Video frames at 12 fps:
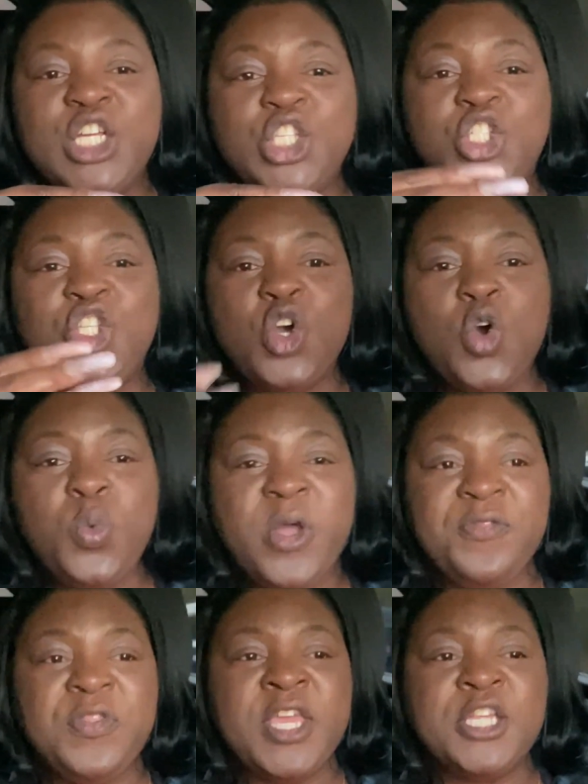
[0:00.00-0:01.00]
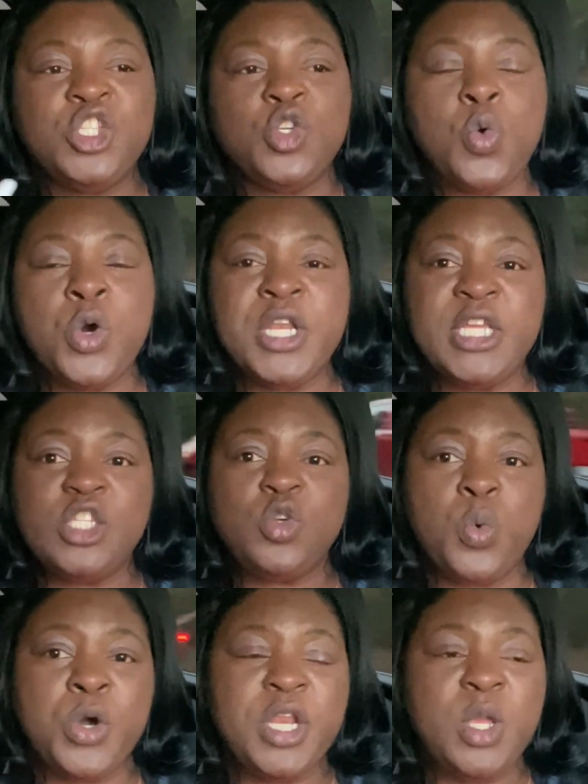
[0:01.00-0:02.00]
do within
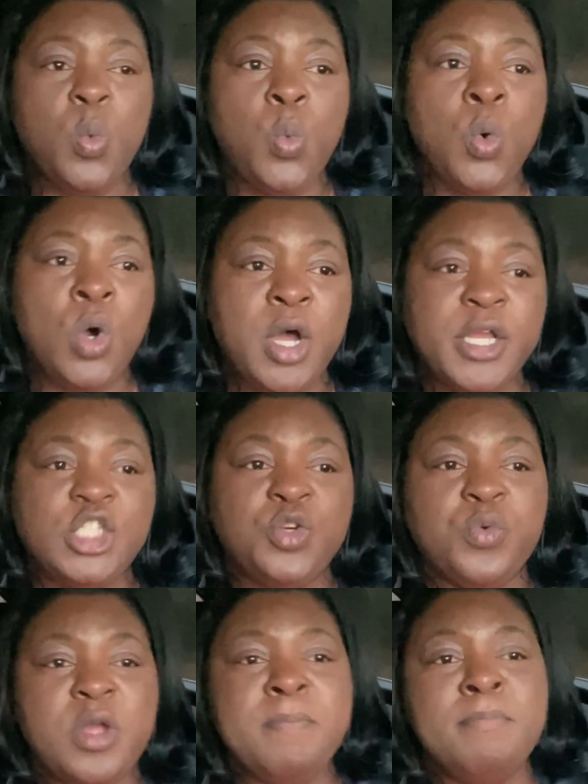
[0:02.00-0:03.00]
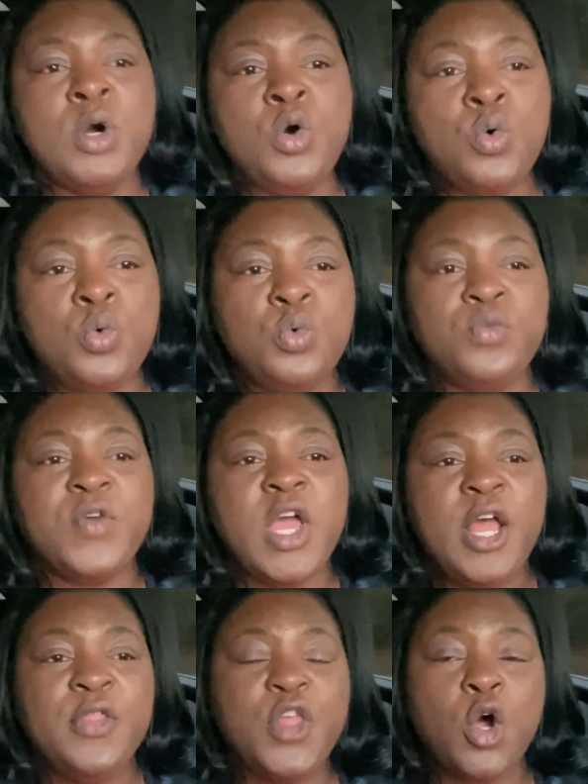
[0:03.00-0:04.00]
2021 to
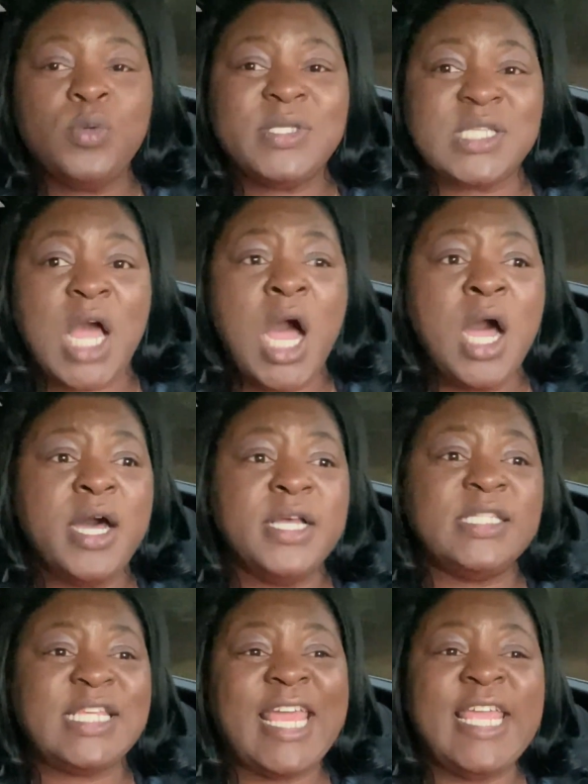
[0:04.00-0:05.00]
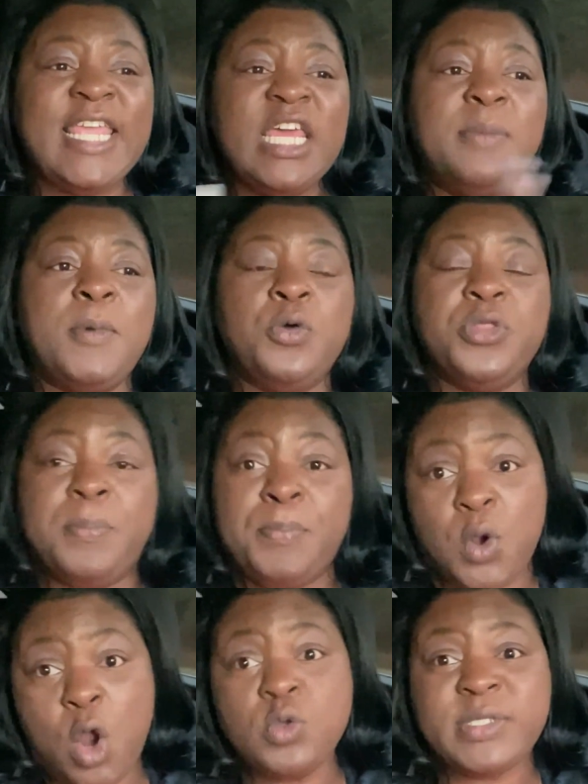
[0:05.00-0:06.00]
remove those cons and get them on the
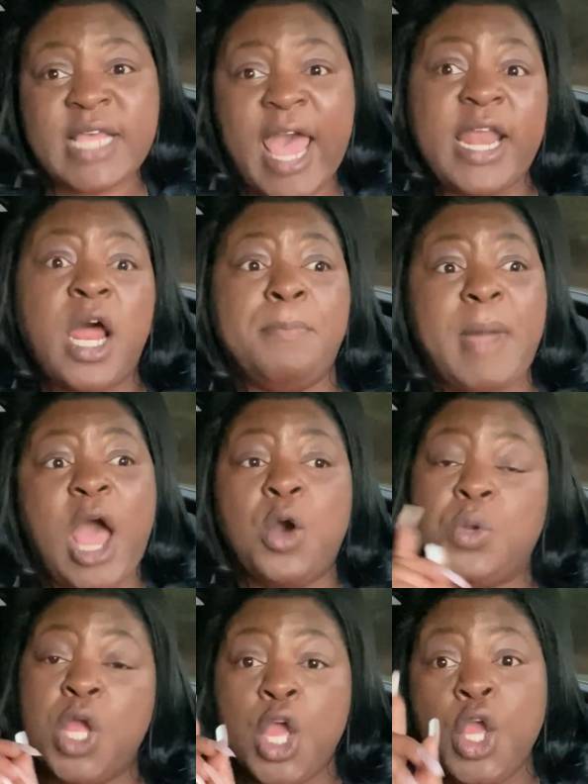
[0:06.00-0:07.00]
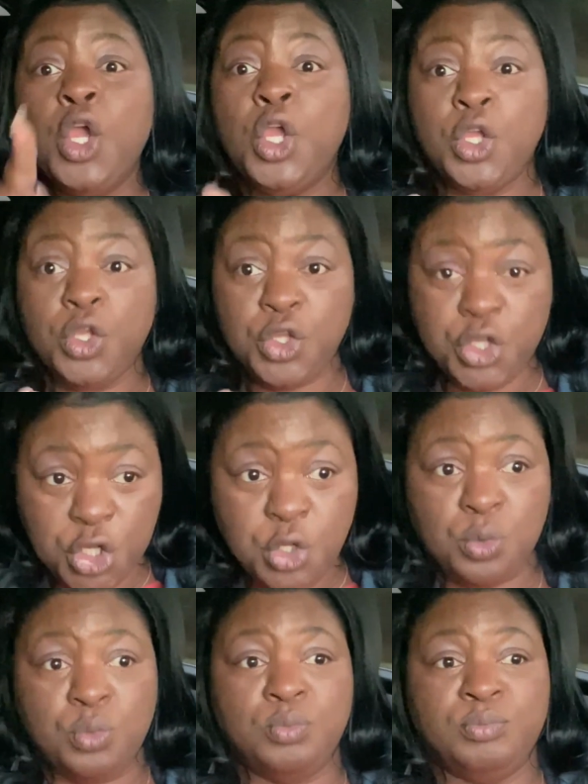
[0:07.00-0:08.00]
pro side about you.